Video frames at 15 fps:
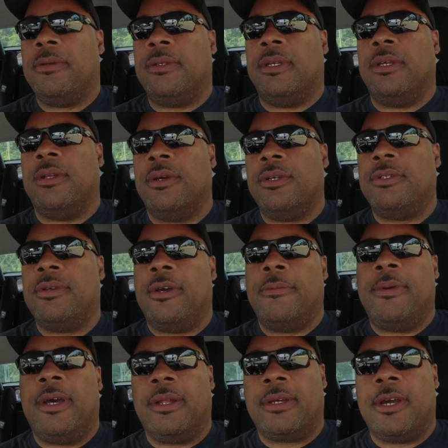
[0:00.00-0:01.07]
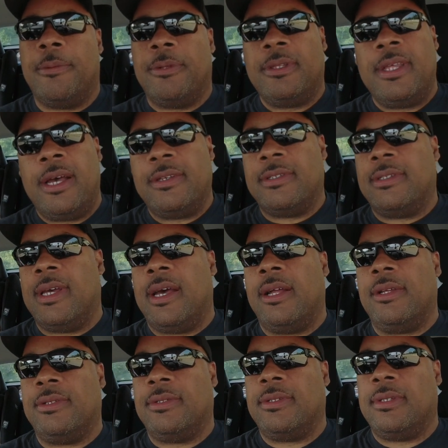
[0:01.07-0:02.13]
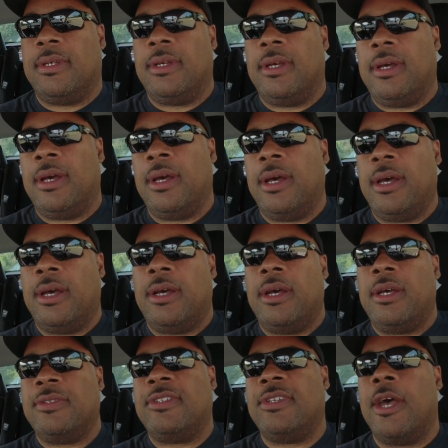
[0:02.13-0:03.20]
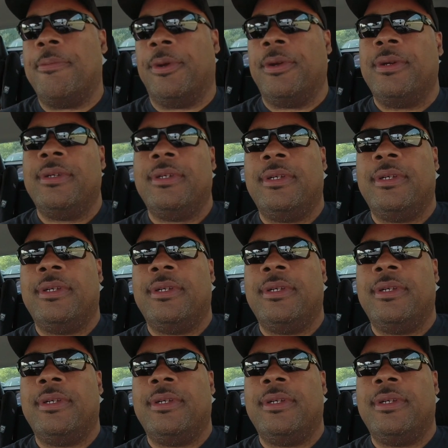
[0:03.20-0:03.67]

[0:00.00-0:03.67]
You know, you're talking about a couple of $1,000s a summer,